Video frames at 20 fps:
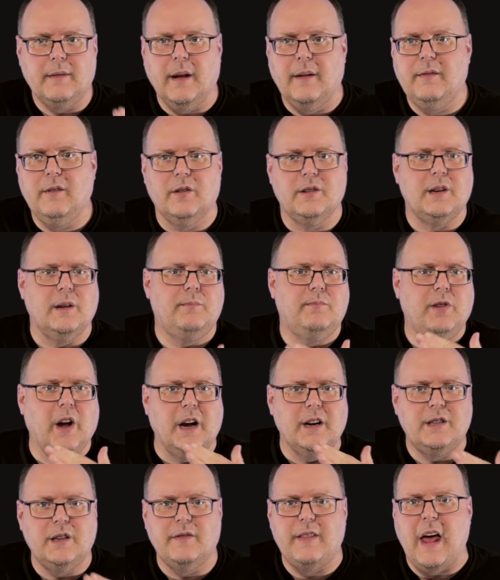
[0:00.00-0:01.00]
there's a
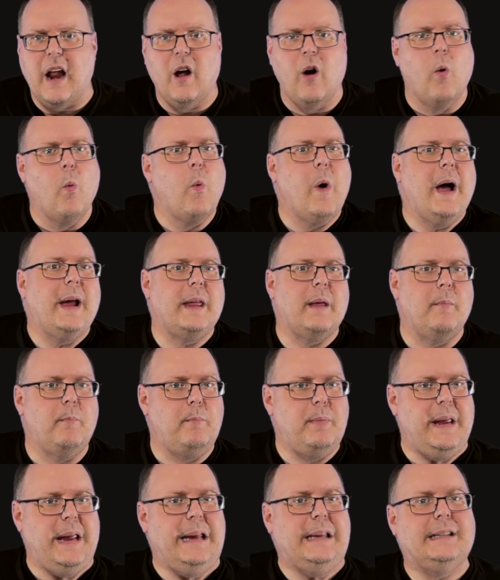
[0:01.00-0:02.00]
touch of that Hawaiian
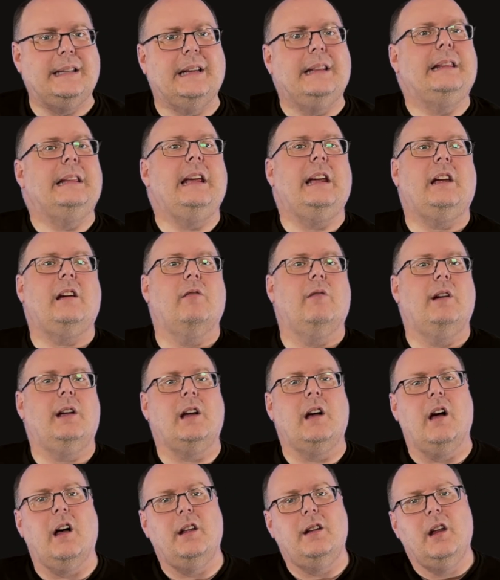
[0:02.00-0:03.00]
pizza thing going
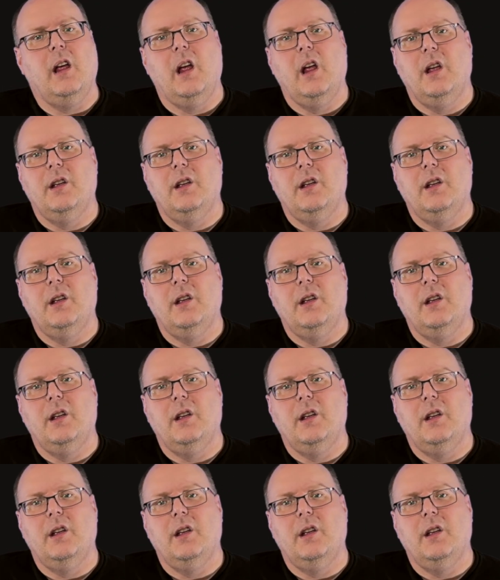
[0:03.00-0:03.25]
on.